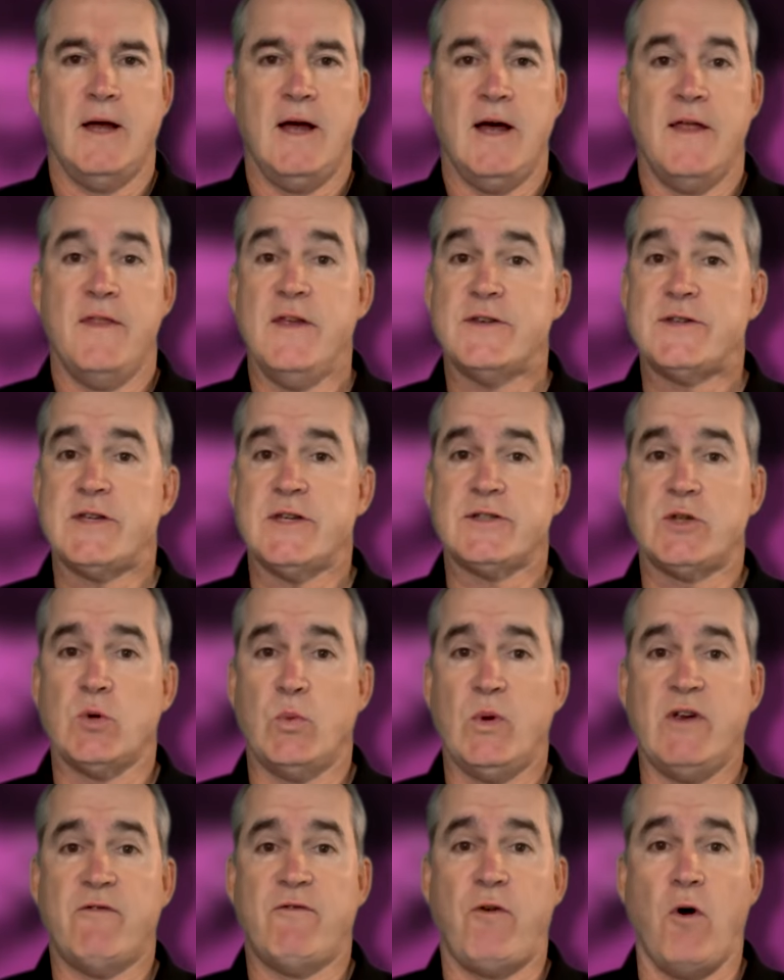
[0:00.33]
This is the
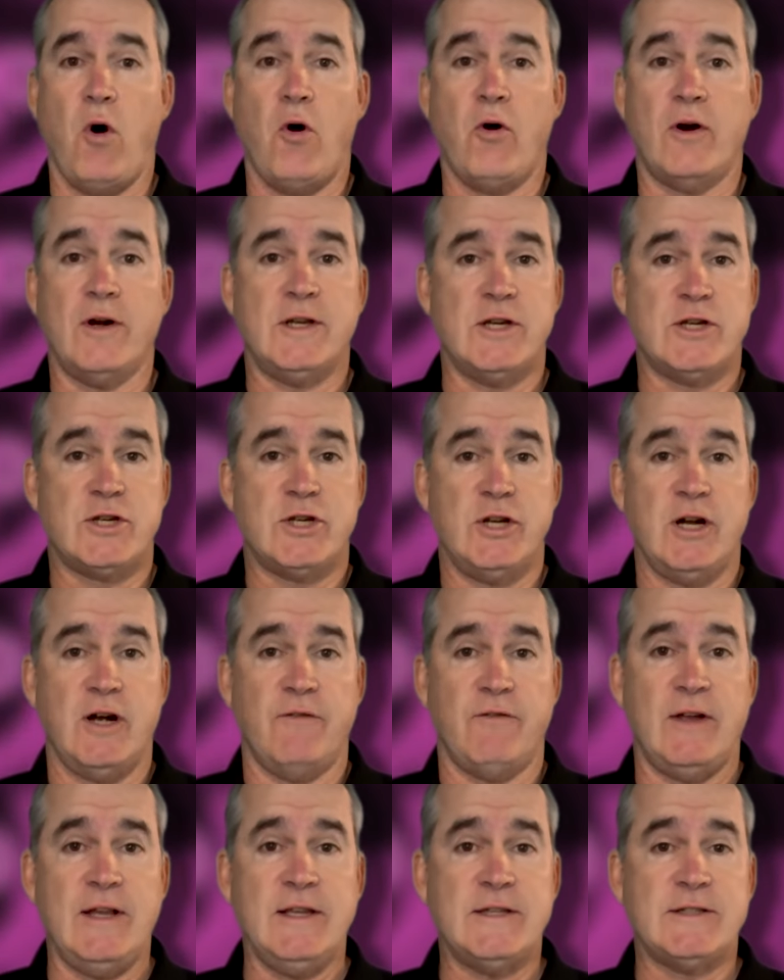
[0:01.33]
week four edition of
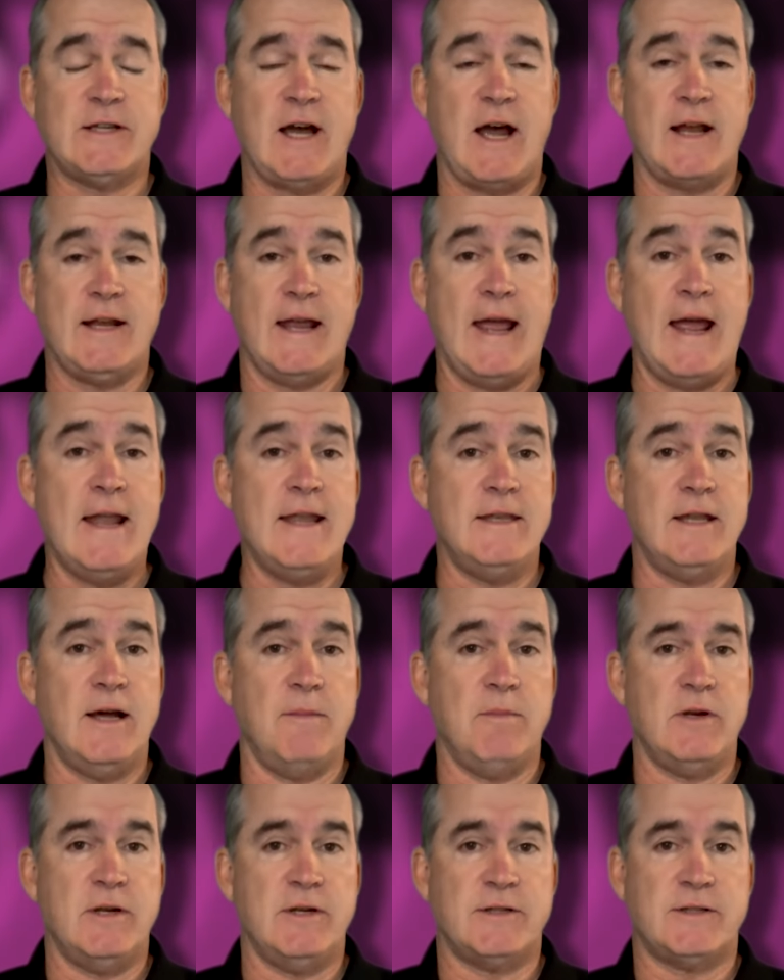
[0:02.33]
Inside
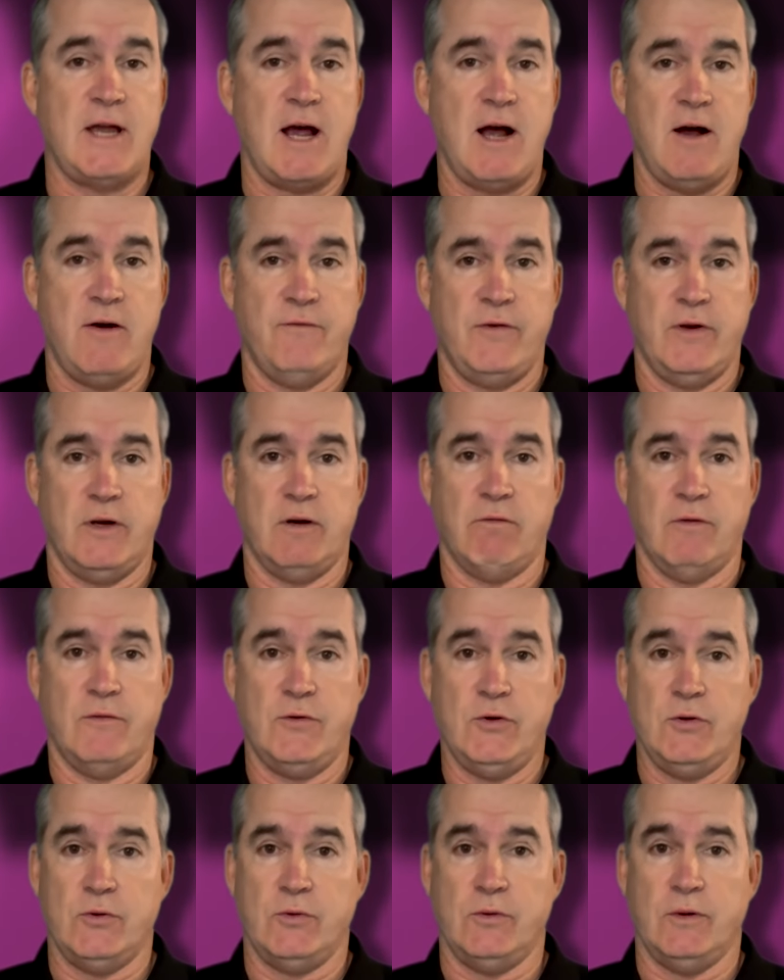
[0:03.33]
NWSL Video
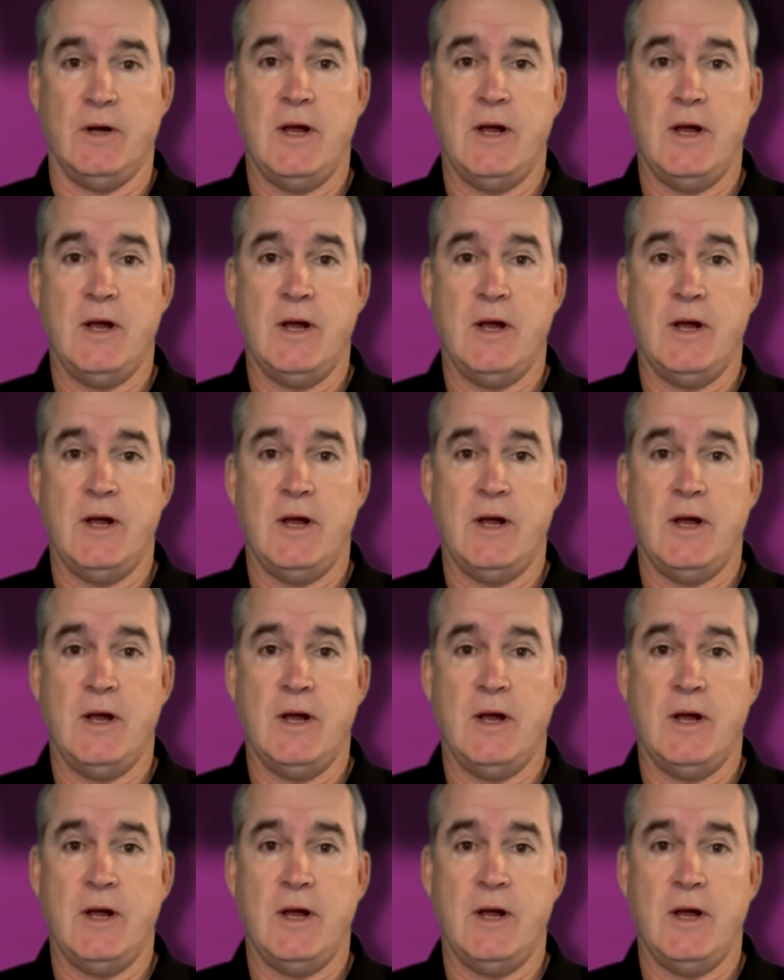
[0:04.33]
Review.